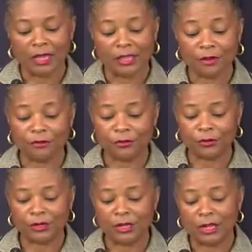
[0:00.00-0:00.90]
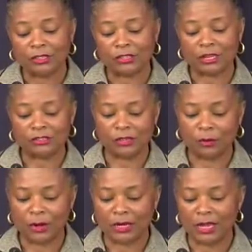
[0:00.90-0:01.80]
Therefore, Judge
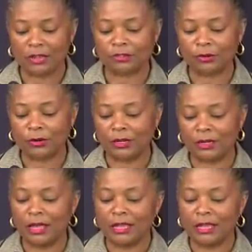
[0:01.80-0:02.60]
Talwani has ordered